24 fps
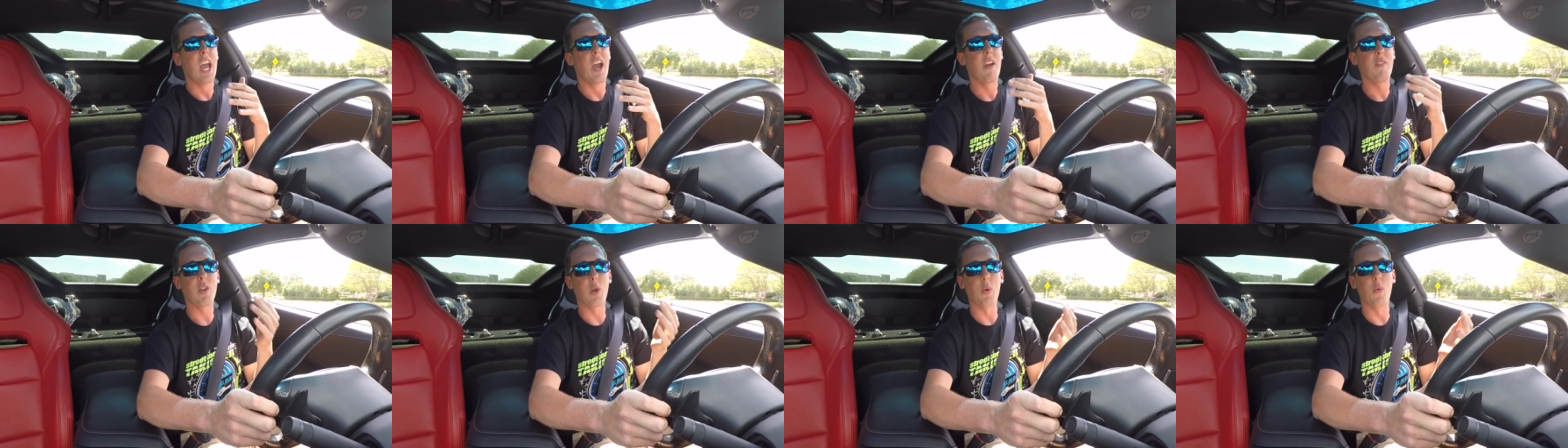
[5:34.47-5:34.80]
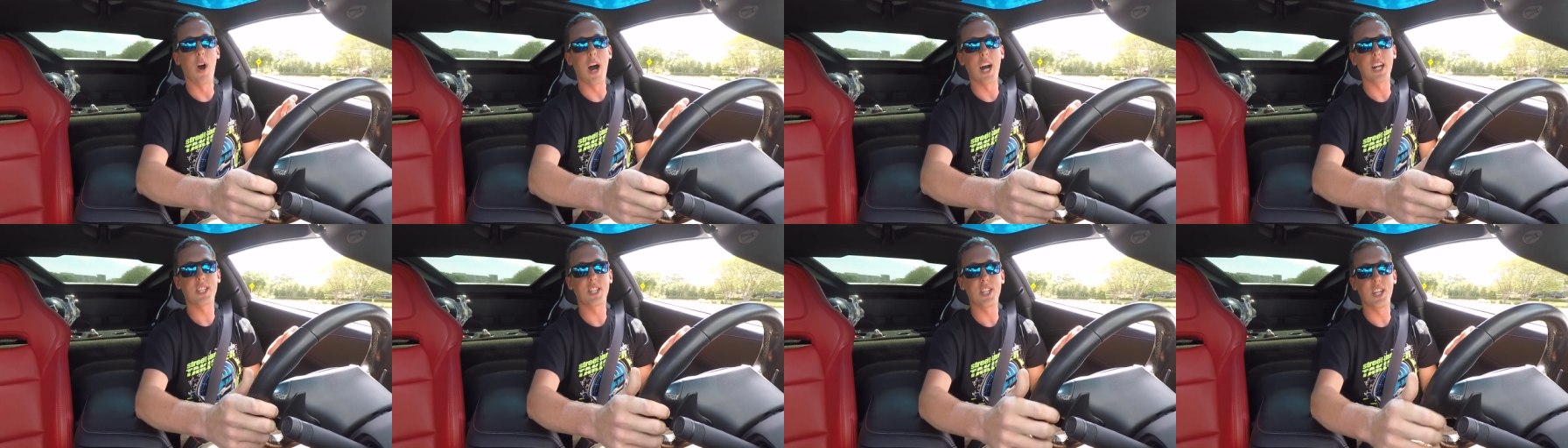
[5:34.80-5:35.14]
If you
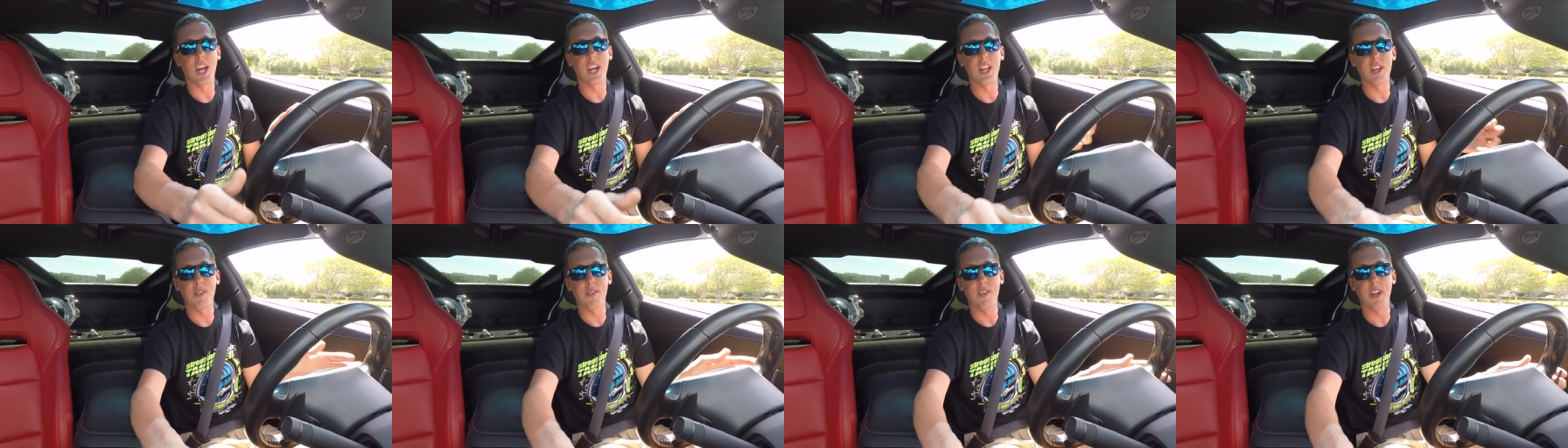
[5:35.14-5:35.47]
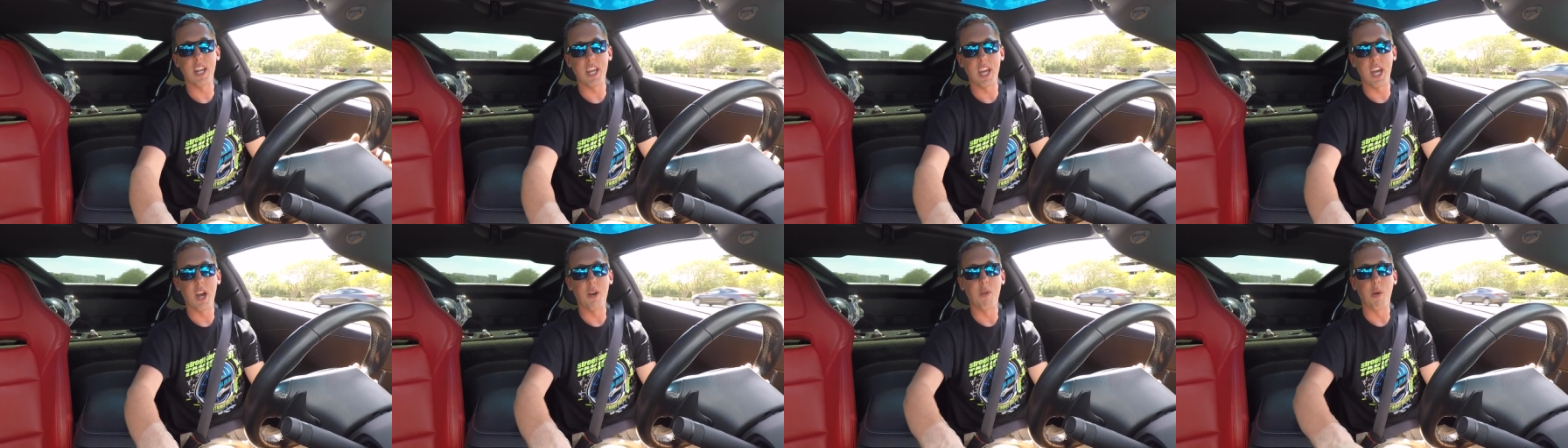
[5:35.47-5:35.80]
watch the other
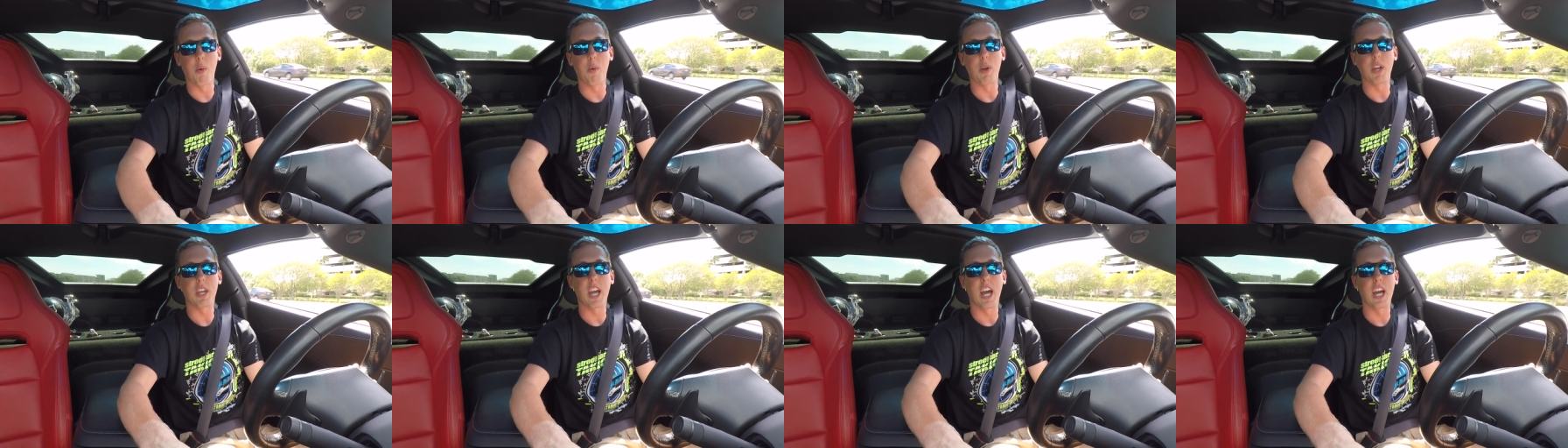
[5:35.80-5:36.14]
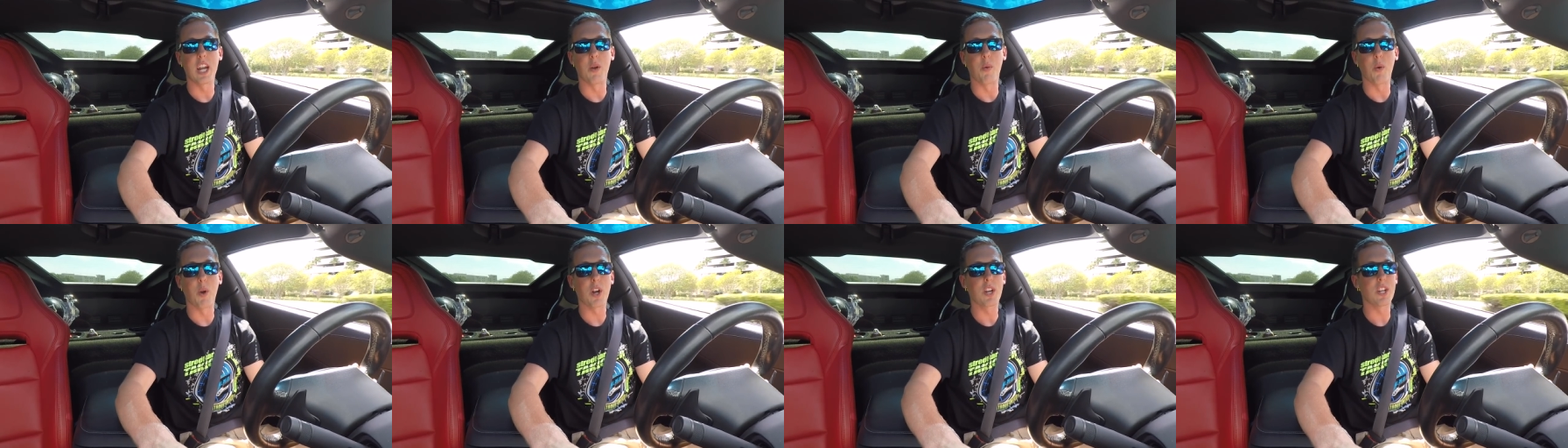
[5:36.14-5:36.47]
video where we
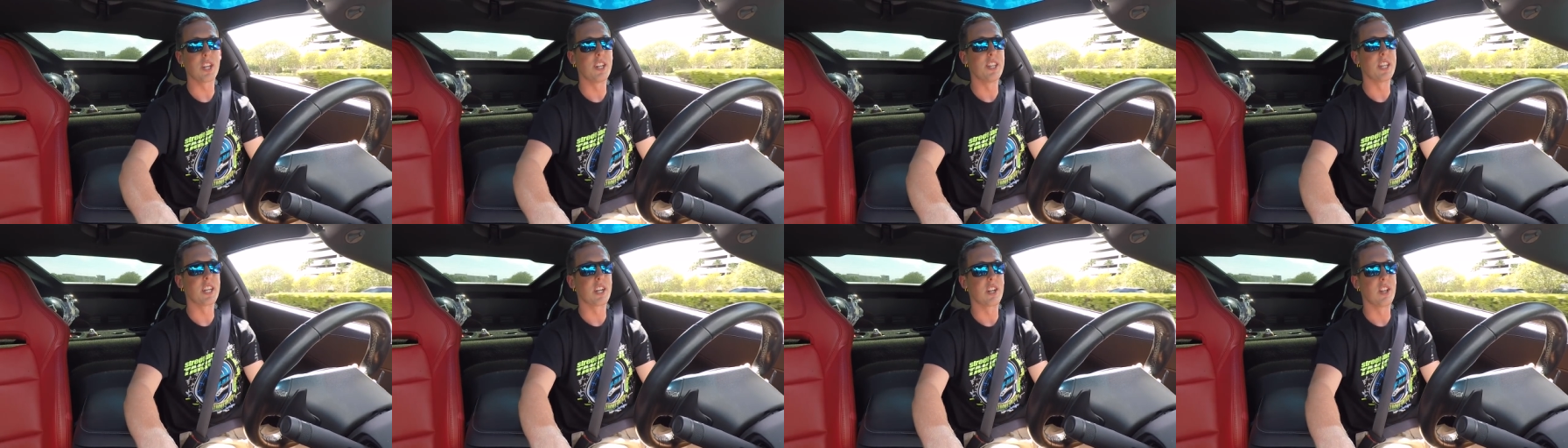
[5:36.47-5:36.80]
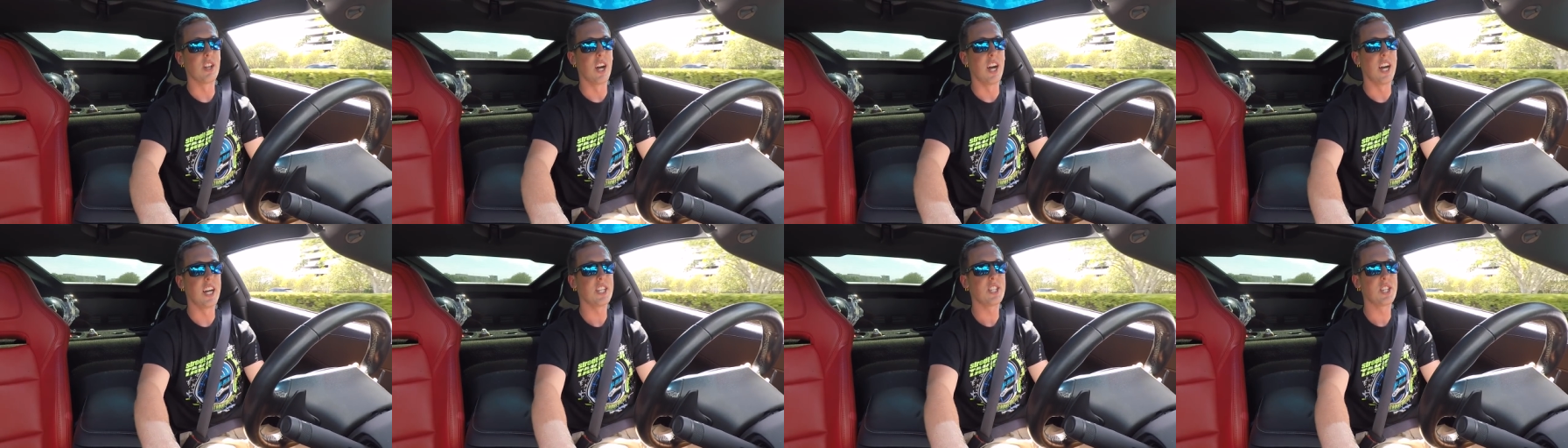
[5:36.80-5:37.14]
kind of worked on the
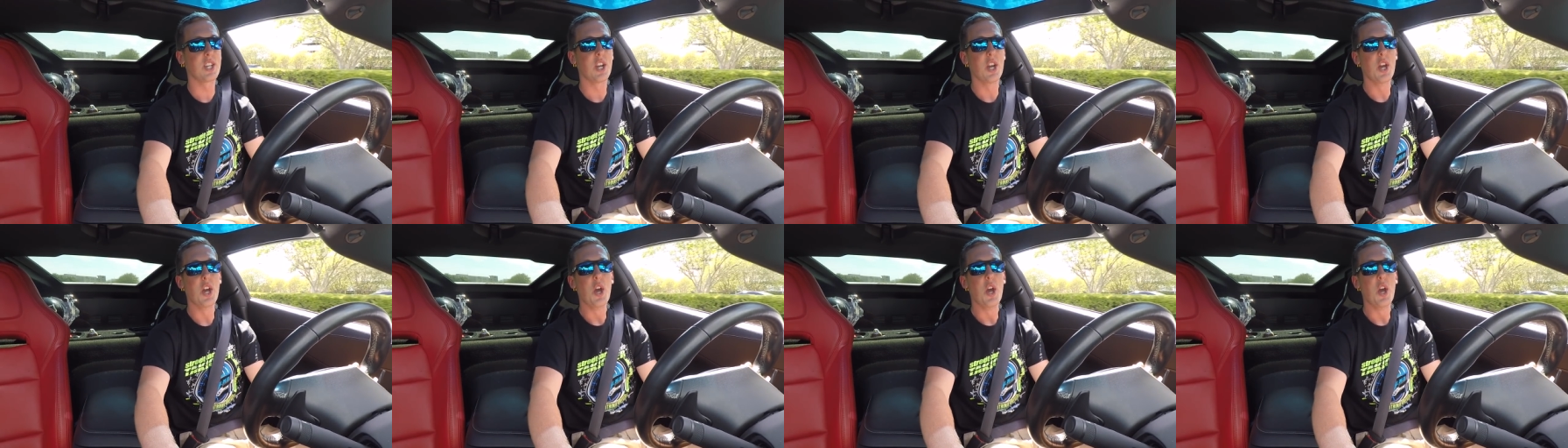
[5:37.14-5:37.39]
clutch,